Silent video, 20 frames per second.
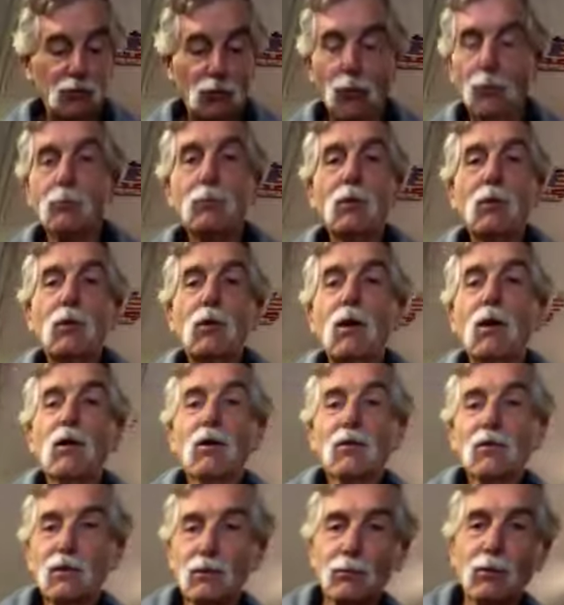don't bow
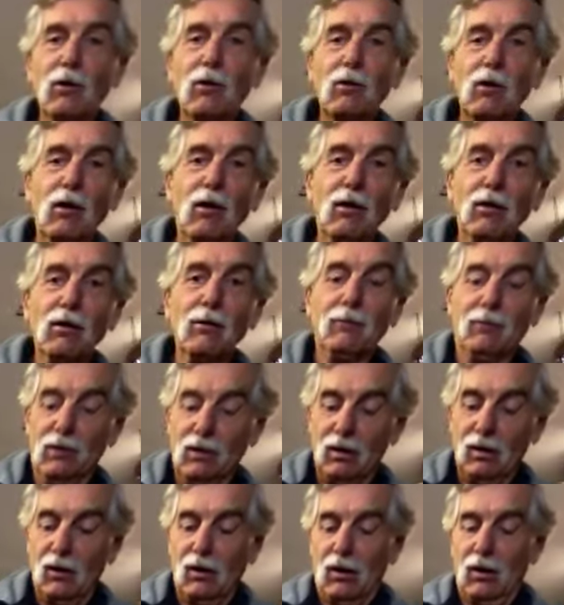guard the bow guard.
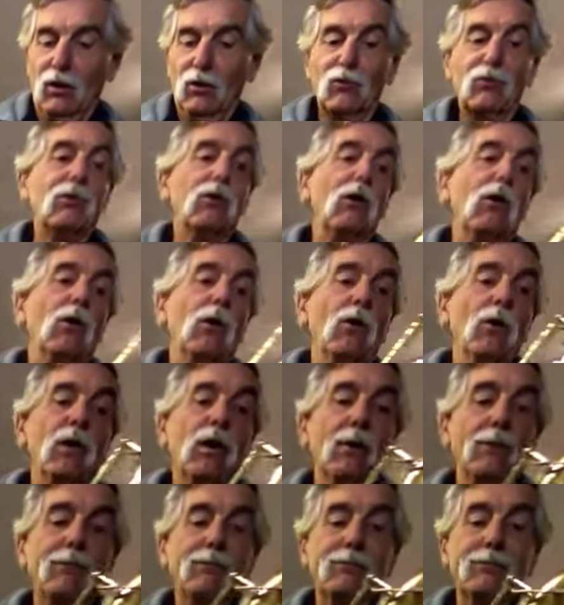
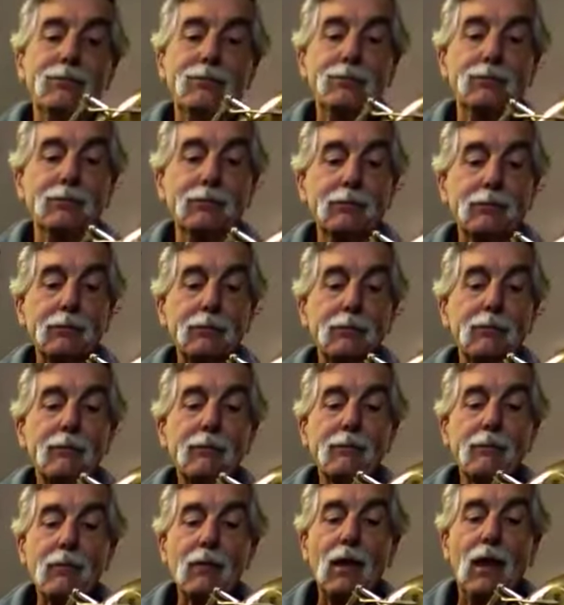So
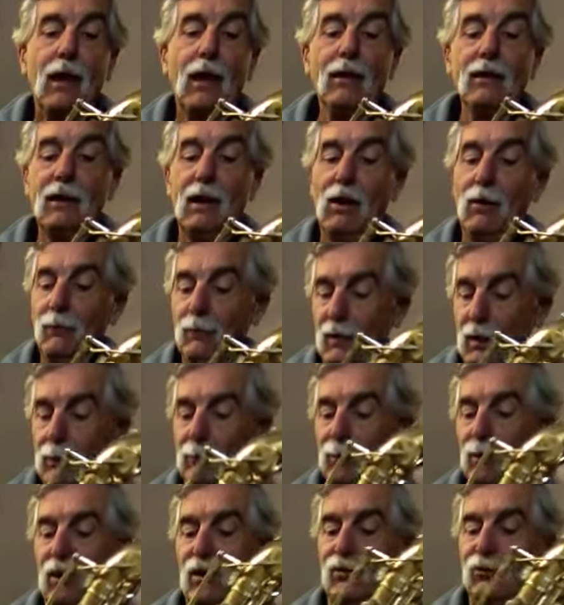anyhow, it
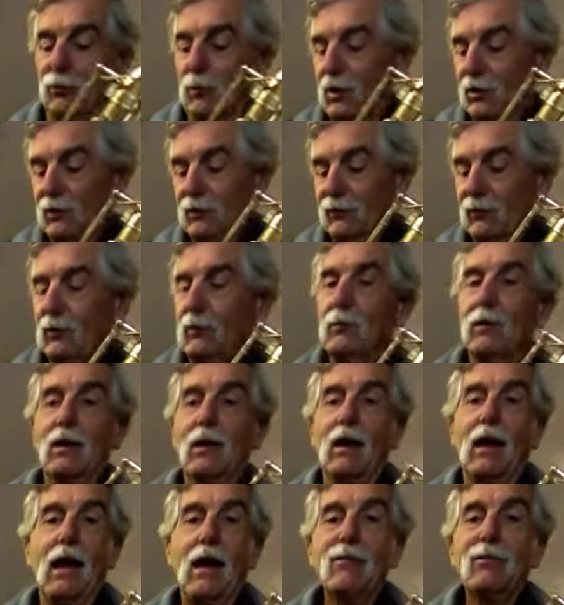plays wonderful.
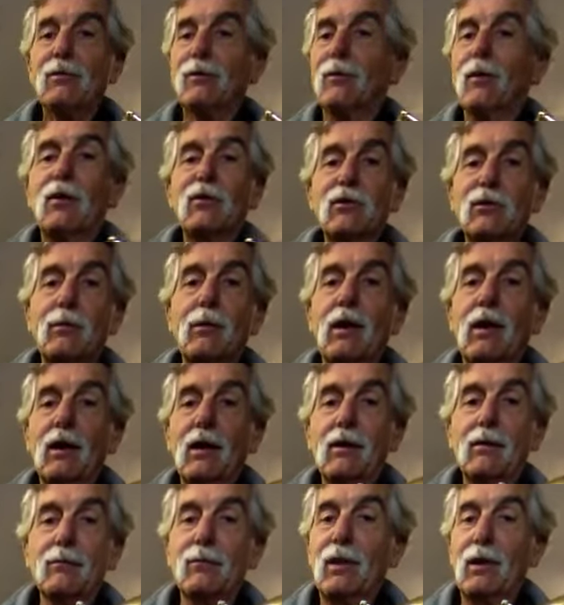Half the friends of
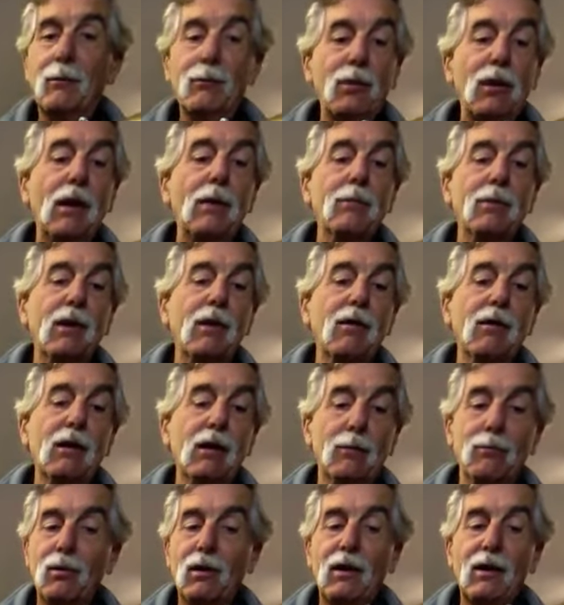mine that play Bari
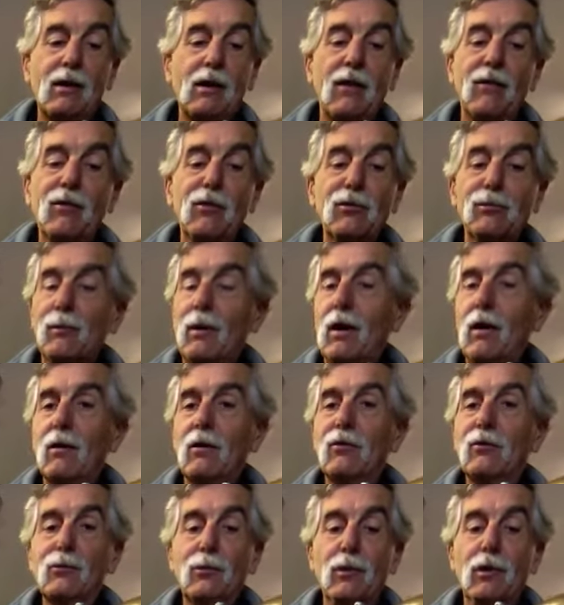are playing on this model.
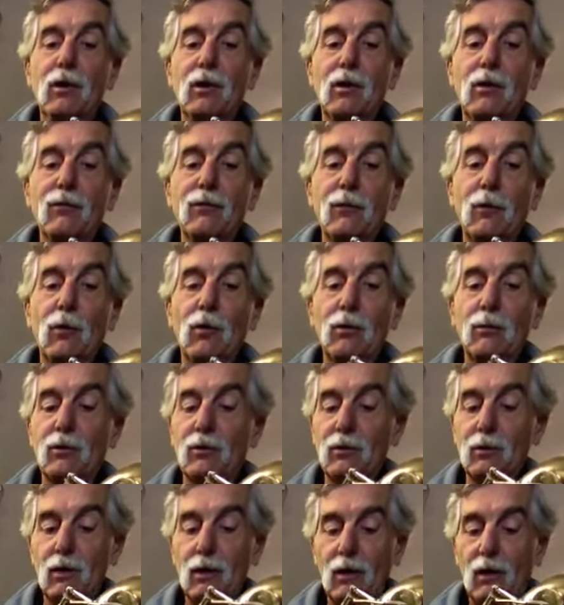It's really
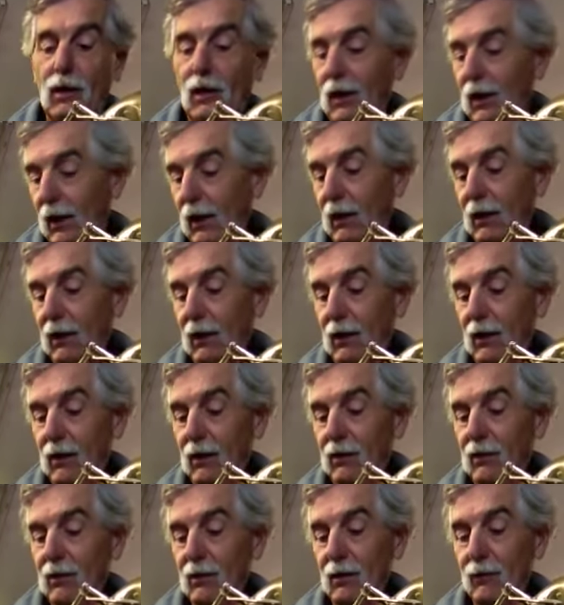affordable,
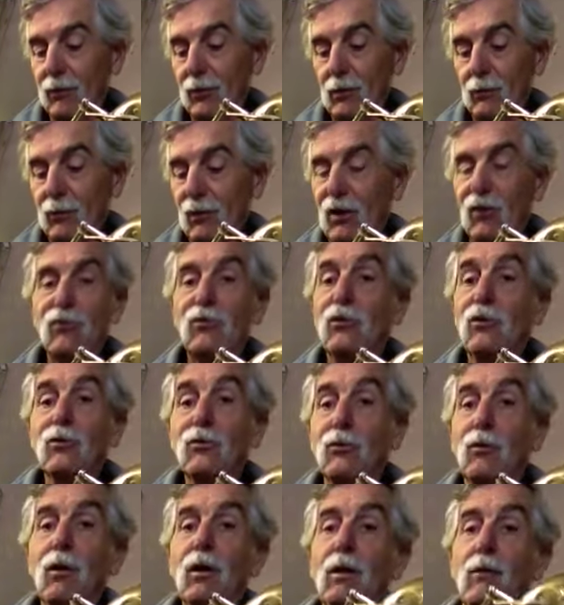and it plays just
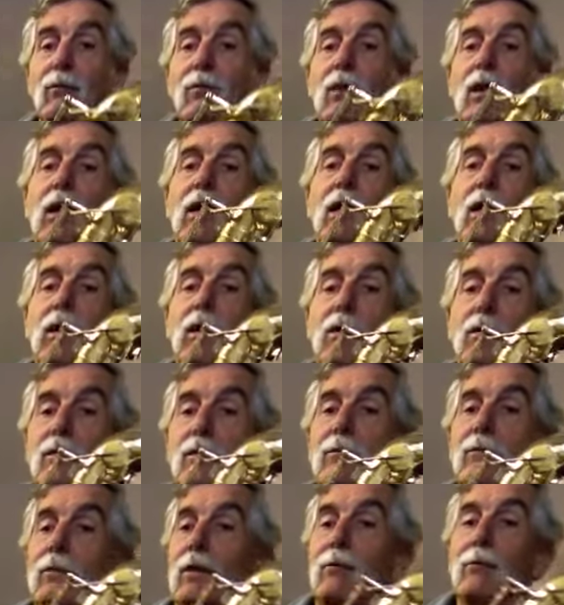great.
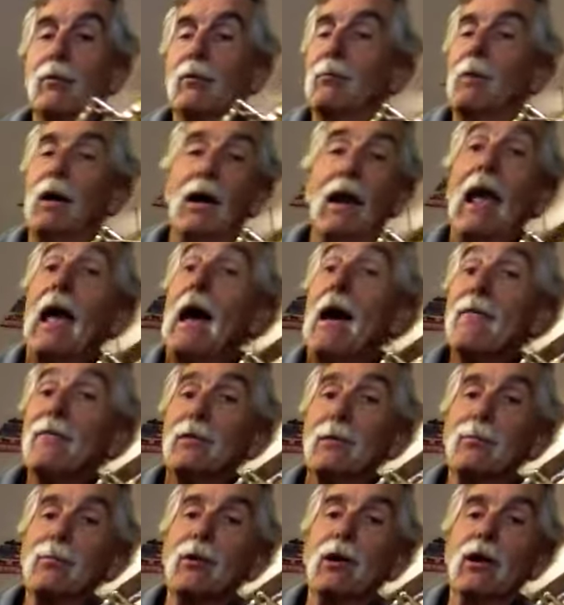And about half
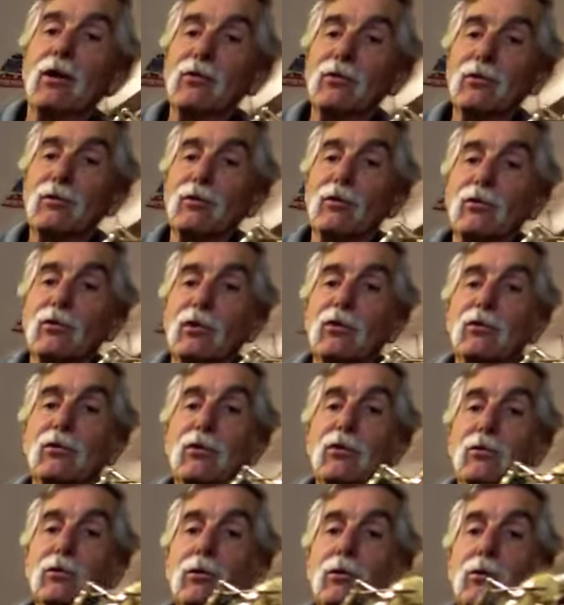the price of a
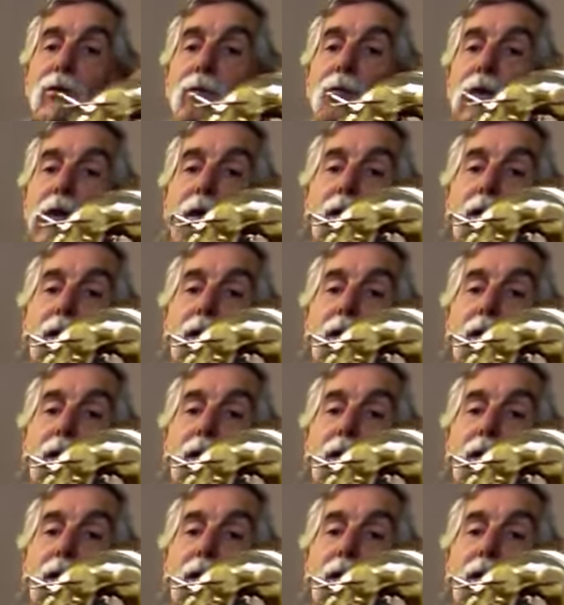62,